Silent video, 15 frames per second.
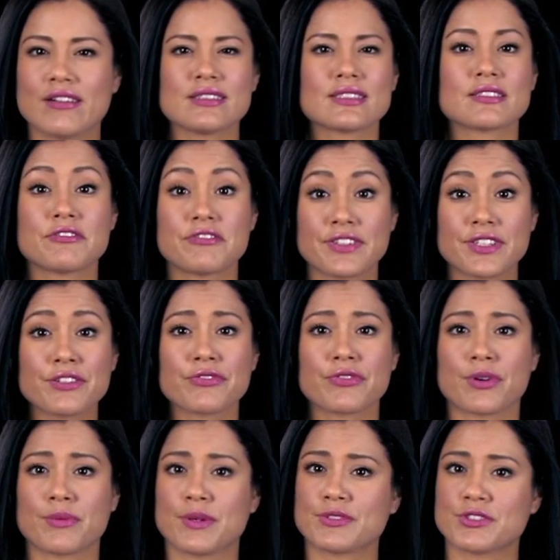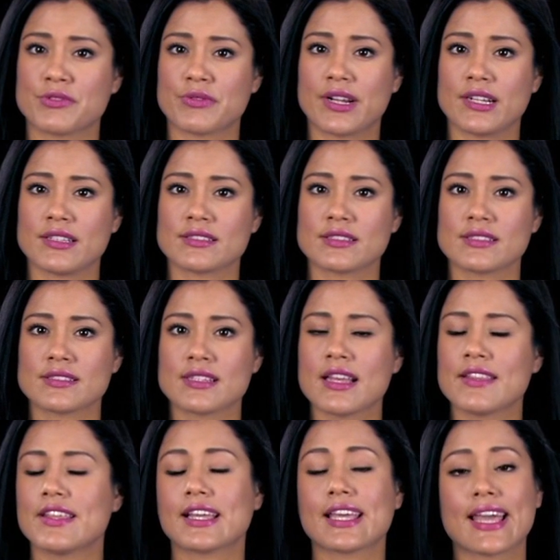and severe form of psoriasis
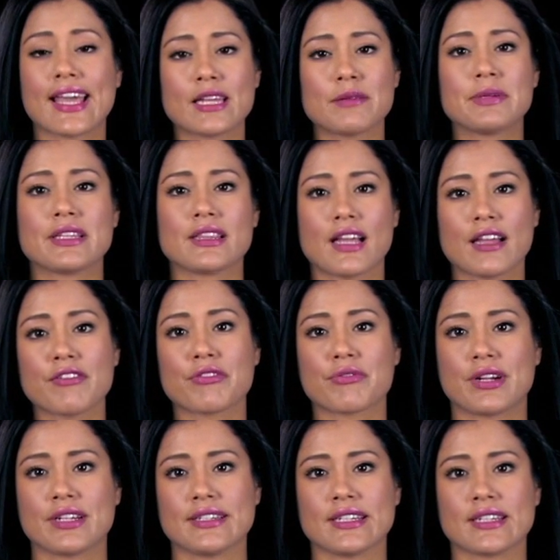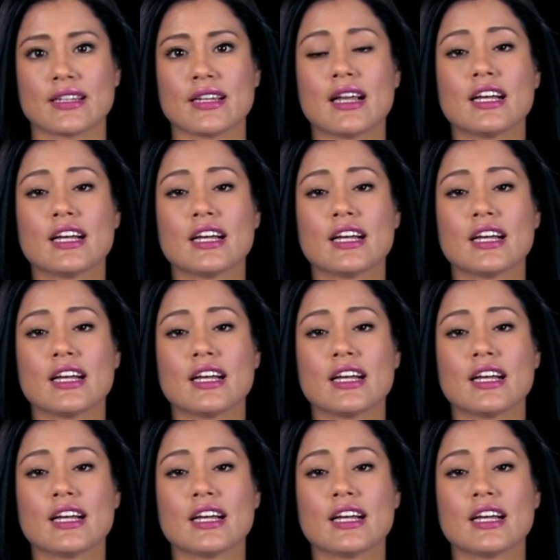that can be life-threatening,